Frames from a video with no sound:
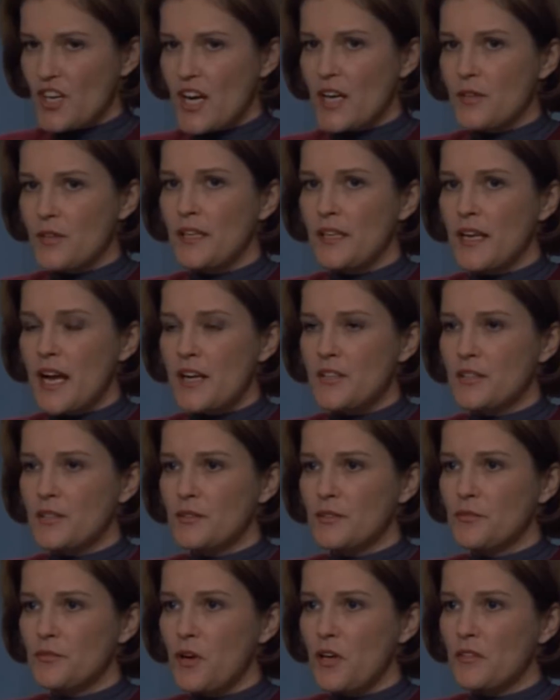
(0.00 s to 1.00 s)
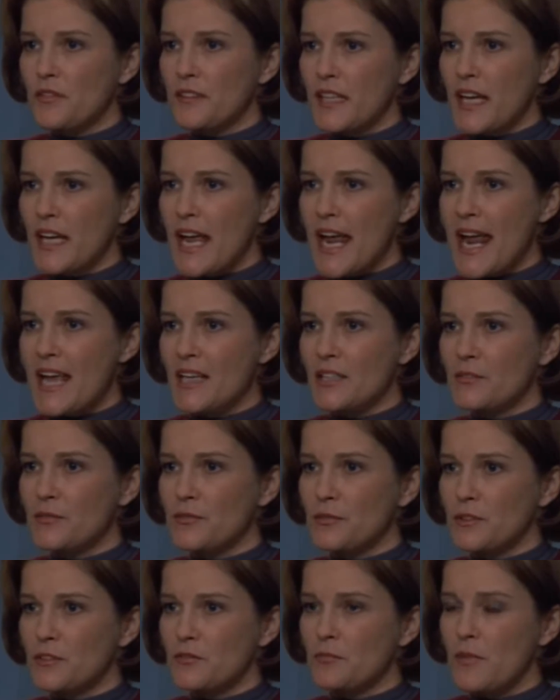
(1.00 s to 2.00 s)
A chain reaction involving a
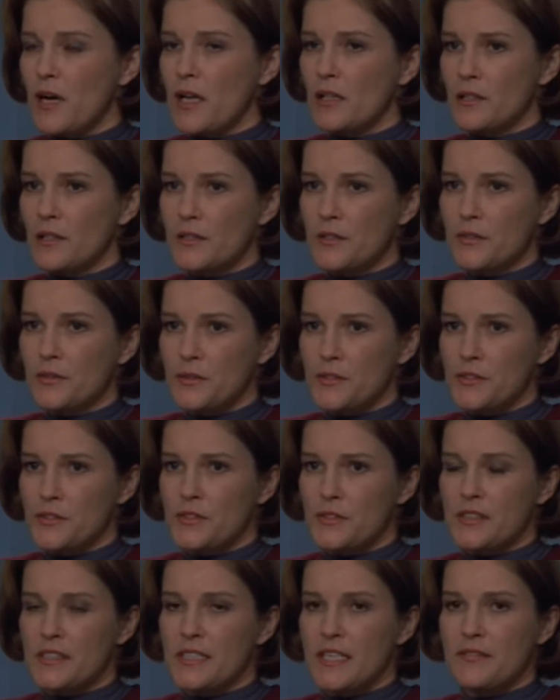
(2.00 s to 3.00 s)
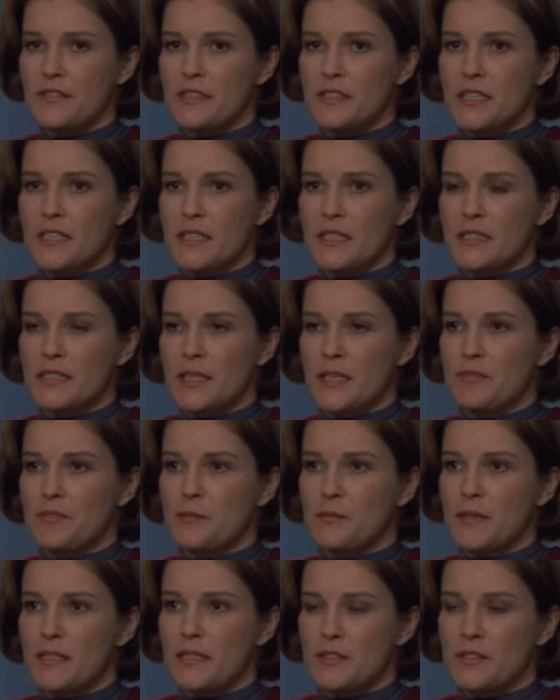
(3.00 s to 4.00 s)
handful of molecules could devastate
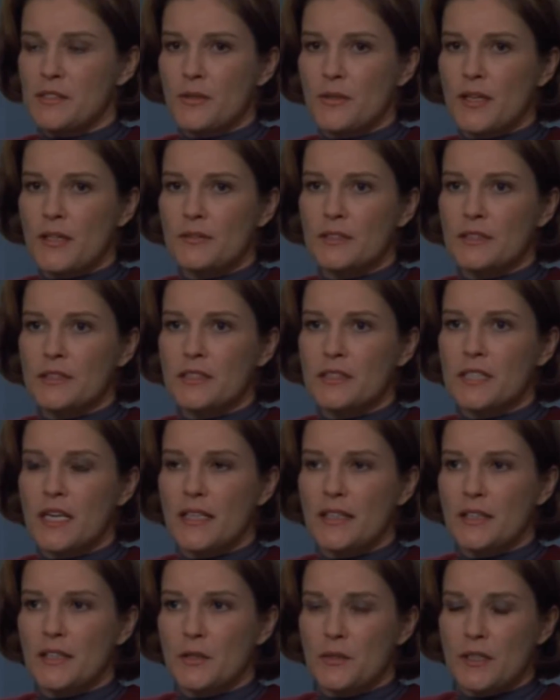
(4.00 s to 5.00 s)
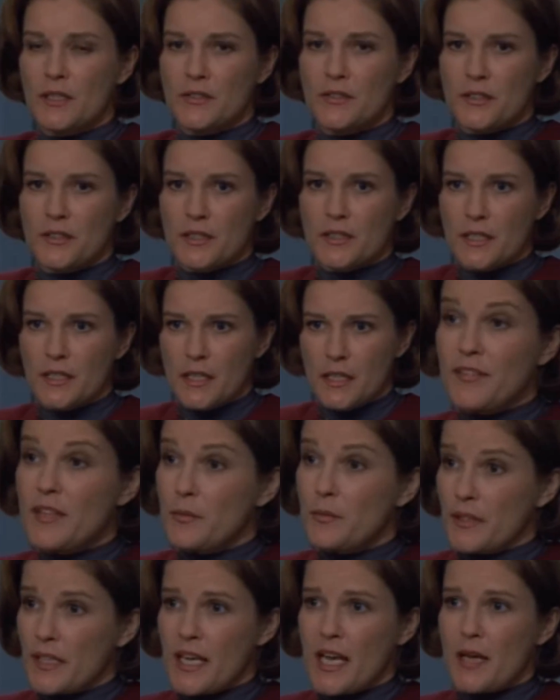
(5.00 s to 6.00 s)
subspace space throughout an entire quadrant.
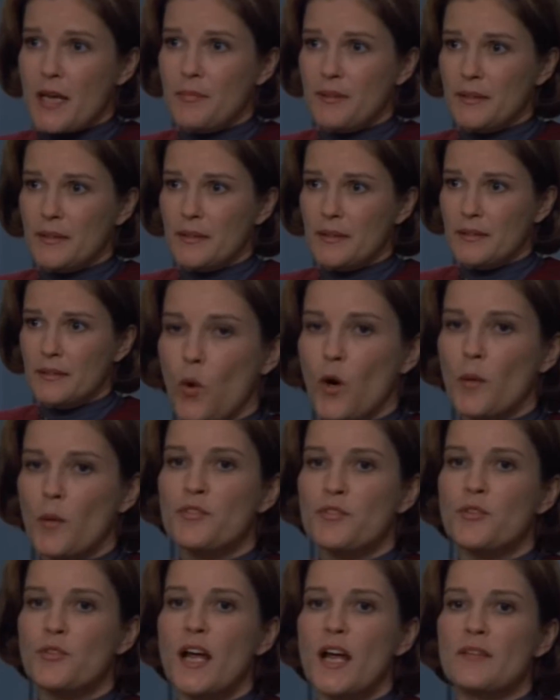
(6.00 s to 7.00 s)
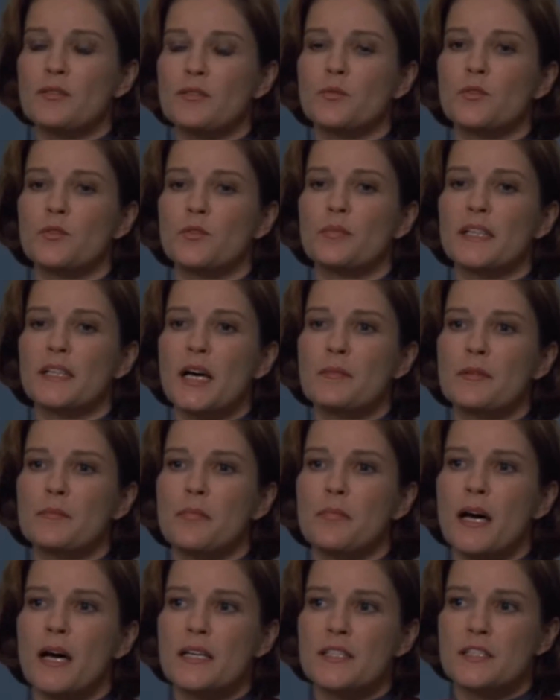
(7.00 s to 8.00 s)
If that were to happen, warp travel would
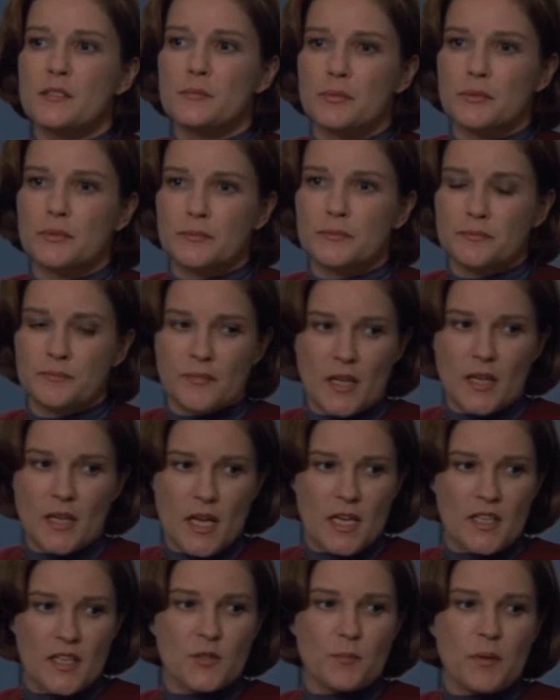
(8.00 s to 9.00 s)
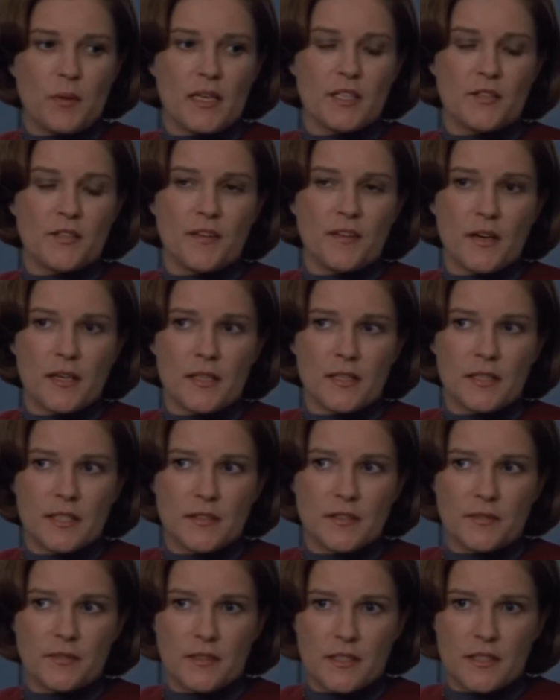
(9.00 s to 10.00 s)
become impossible. Spacefaring
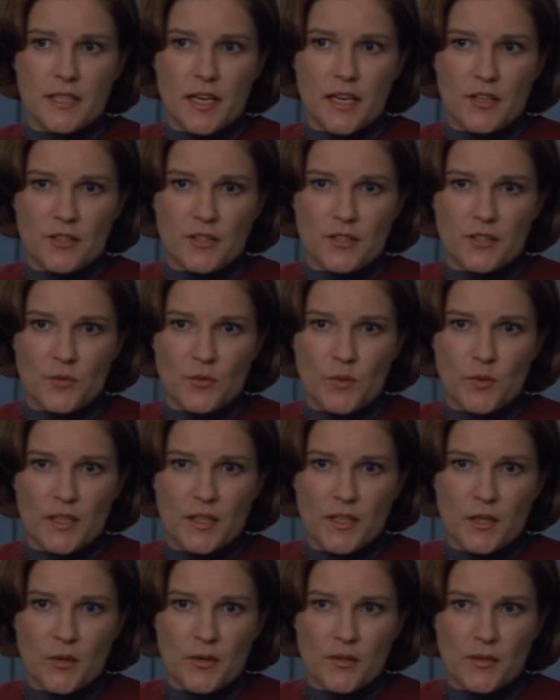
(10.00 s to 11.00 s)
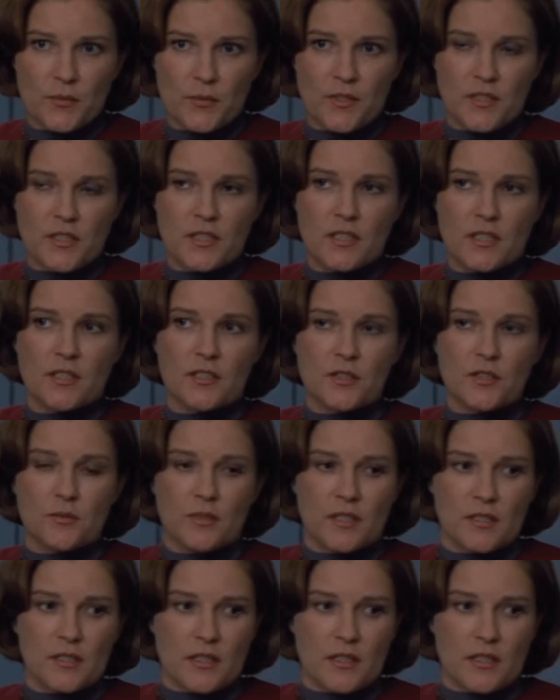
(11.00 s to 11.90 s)
civilization as we know it would cease to